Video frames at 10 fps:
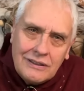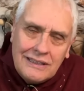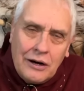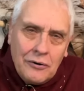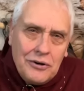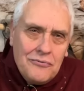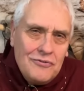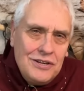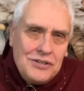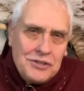Now, I'm going to
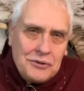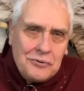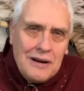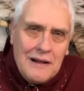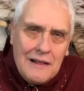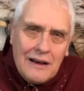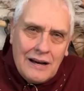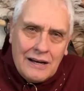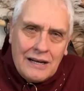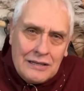read you
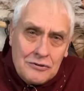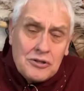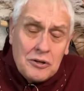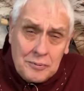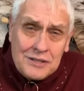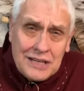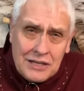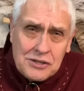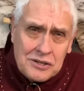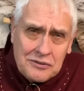an
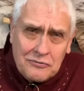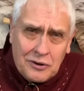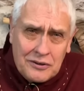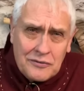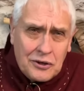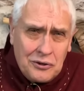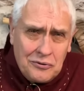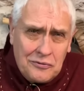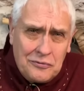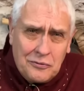interpretation of one of the
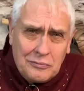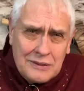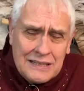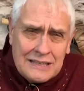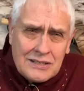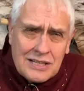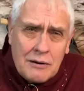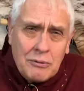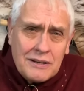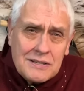cuneiform
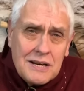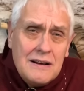tablets